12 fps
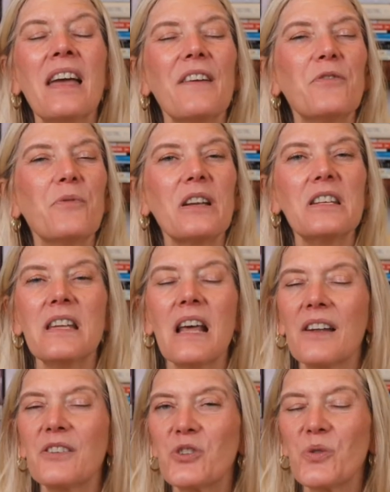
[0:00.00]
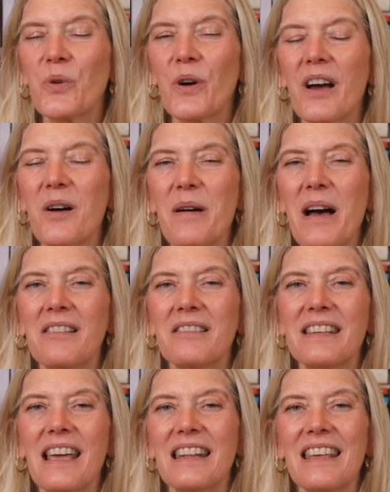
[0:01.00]
If you are not sure
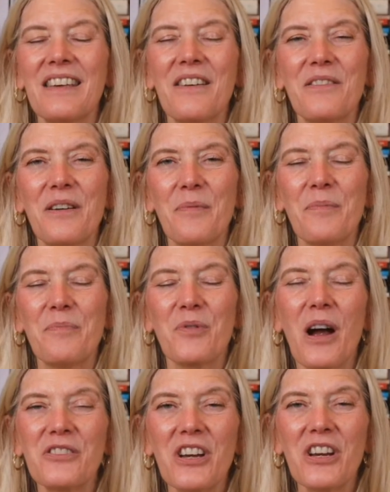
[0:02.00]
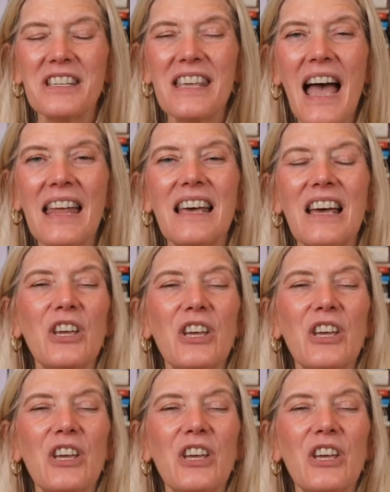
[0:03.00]
about getting the project yet,